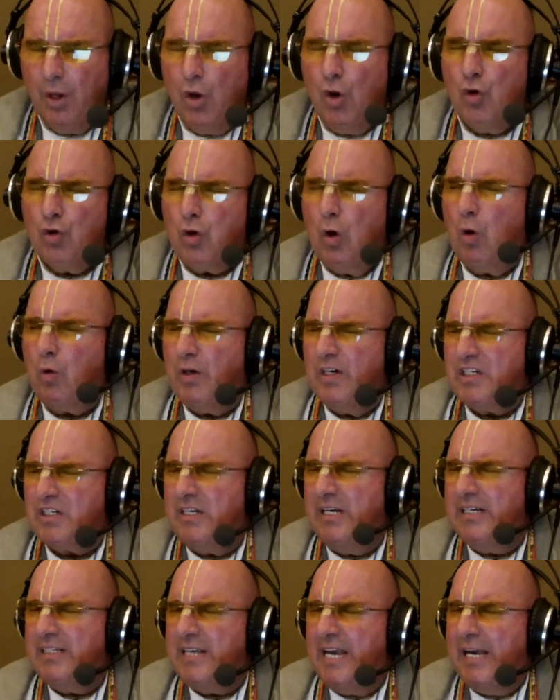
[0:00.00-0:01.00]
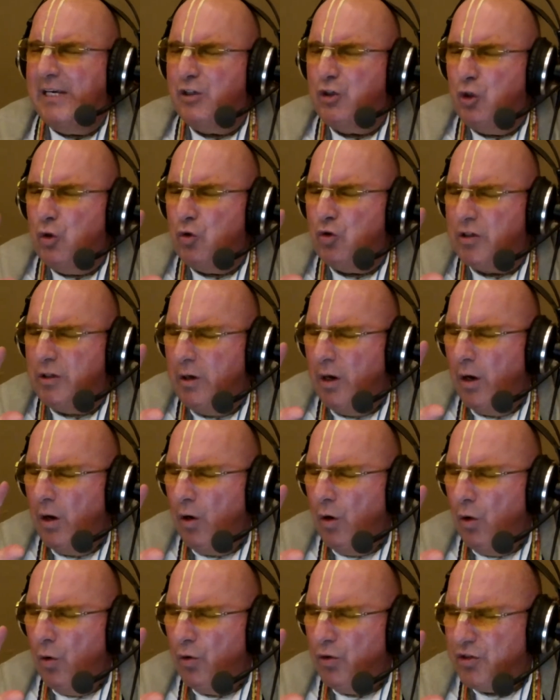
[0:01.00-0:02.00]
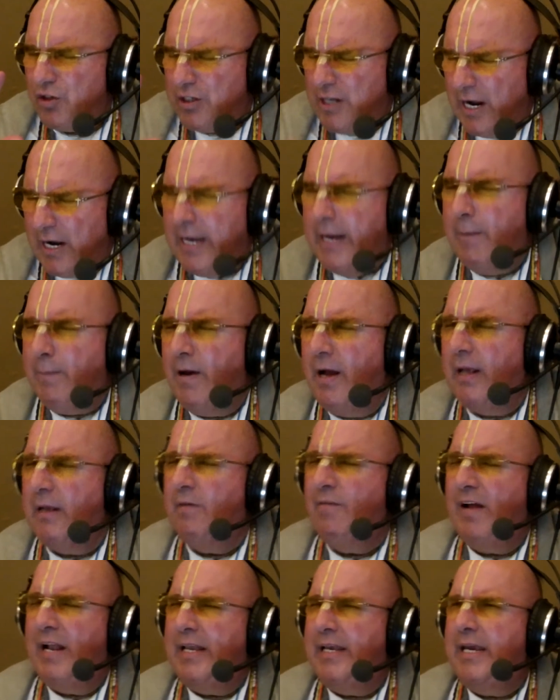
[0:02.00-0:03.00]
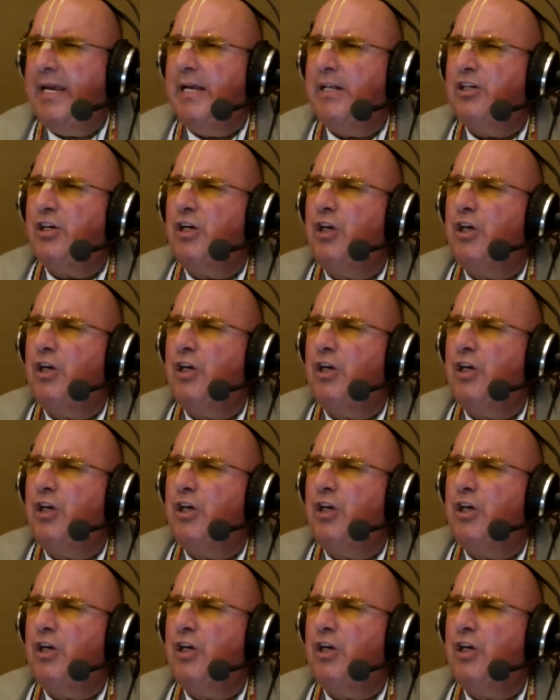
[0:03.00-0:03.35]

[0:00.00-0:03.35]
So Krishna says, you study Bhagavad Gita,